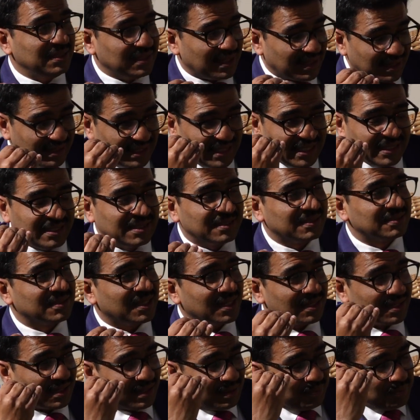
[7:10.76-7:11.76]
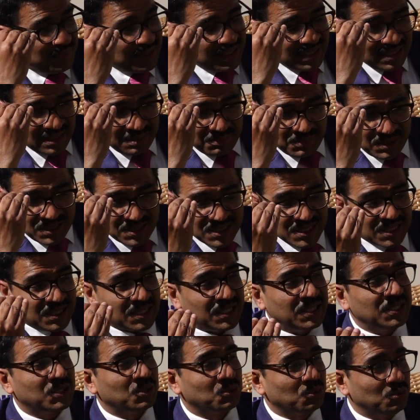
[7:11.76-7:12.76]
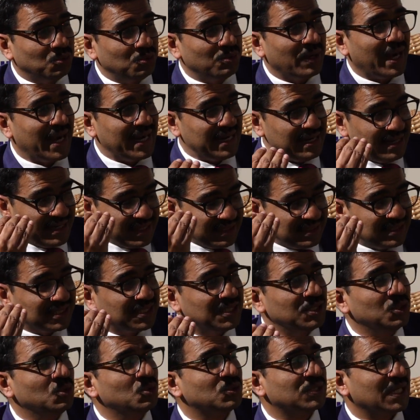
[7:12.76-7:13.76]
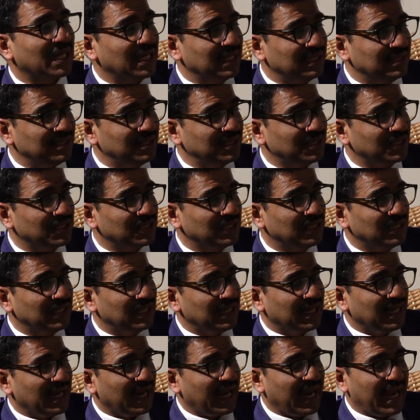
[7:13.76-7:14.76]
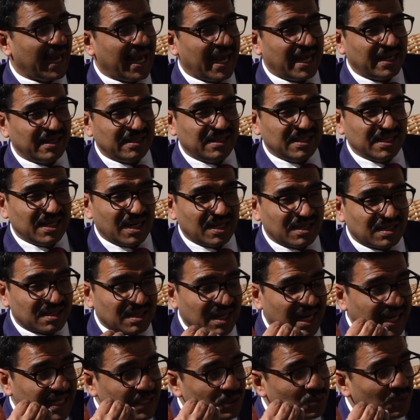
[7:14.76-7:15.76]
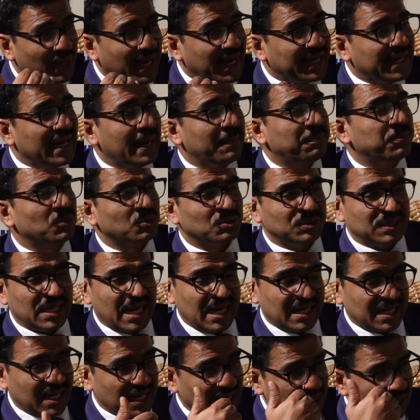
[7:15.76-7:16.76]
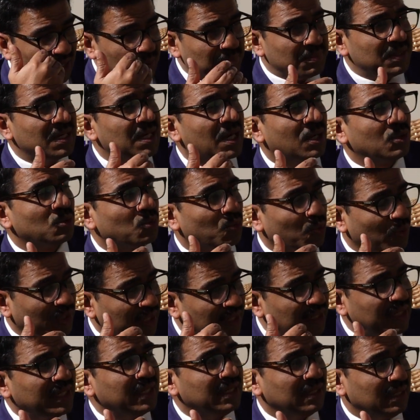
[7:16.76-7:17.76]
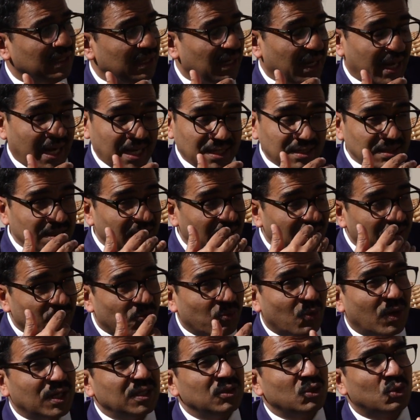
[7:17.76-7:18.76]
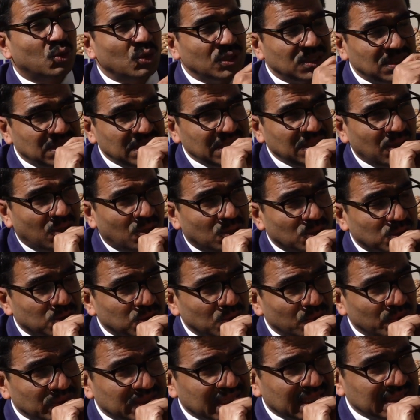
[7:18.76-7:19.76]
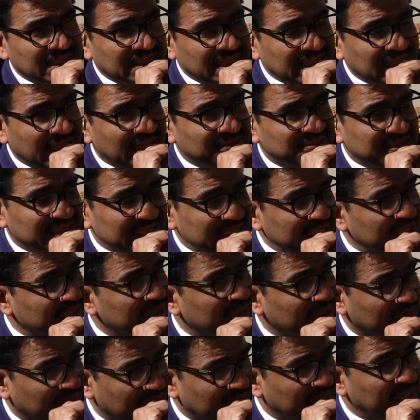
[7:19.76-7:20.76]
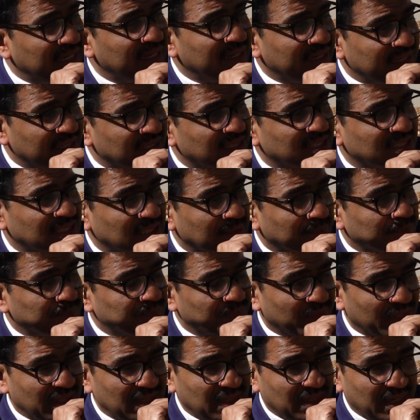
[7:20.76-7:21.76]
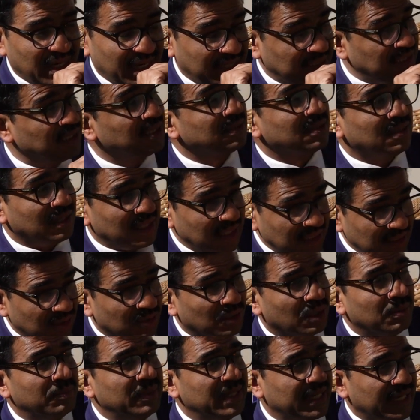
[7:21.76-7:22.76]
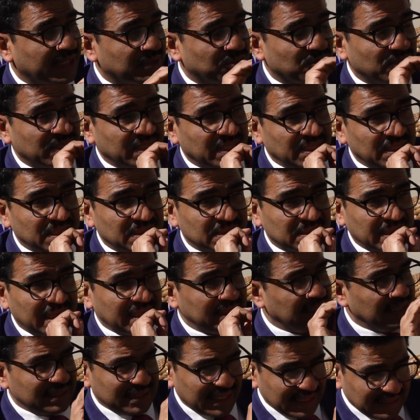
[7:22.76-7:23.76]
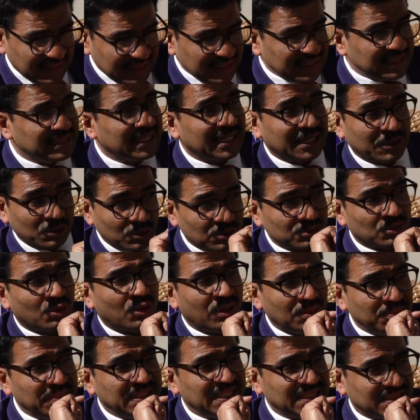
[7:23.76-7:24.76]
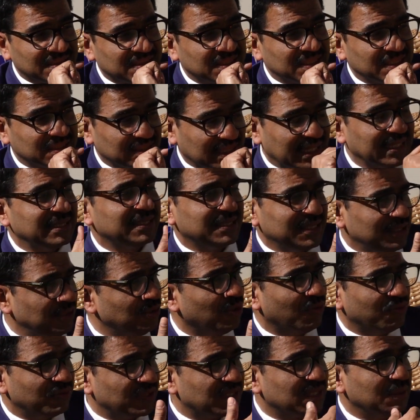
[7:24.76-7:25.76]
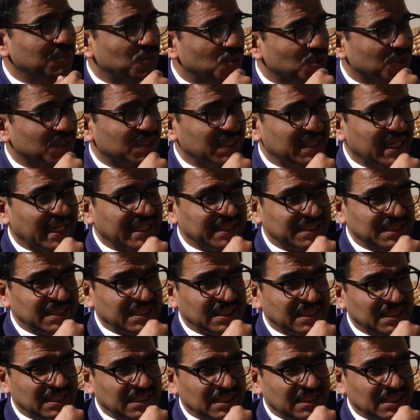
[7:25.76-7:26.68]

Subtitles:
leaders are coming immediately to handling these new challenges, and they are trying to adapt to that and coming out quickly. And one good thing also, which I think I've seen in the current leadership and this current government actually is, and this I think is across all ministries, I see it obviously mostly in IT,